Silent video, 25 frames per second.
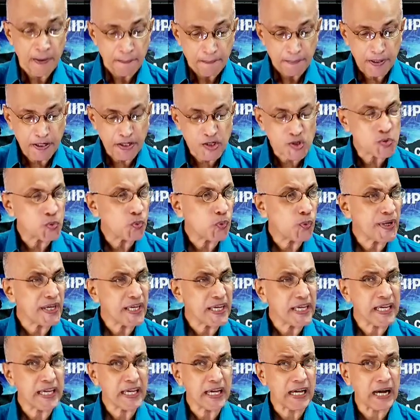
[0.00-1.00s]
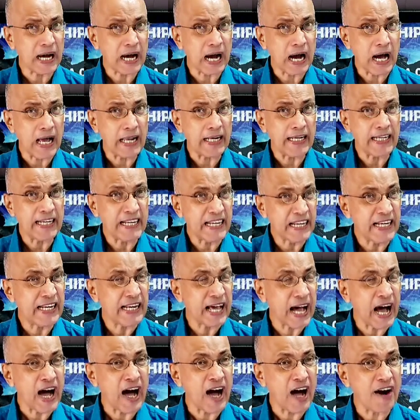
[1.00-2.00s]
Because we
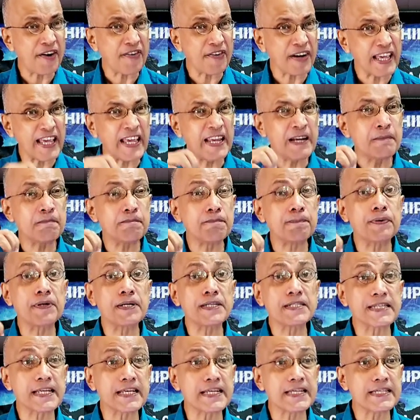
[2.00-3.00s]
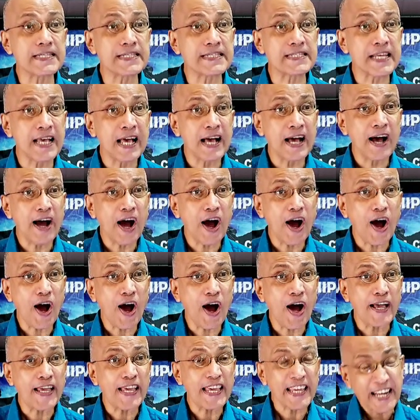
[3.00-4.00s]
are in prisons
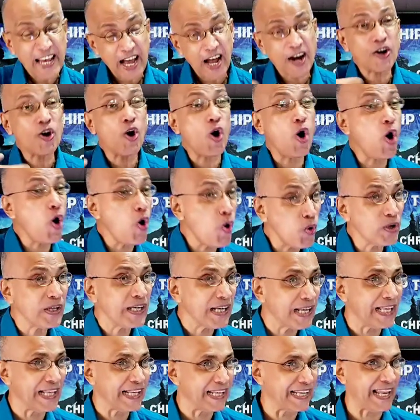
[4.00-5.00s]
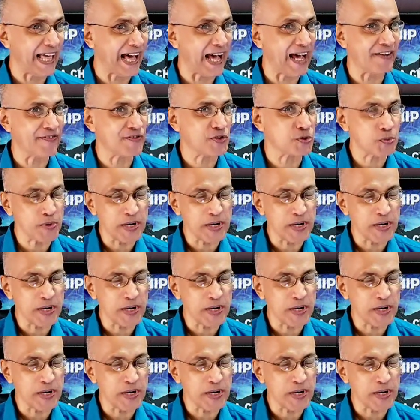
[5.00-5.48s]
in our own lives.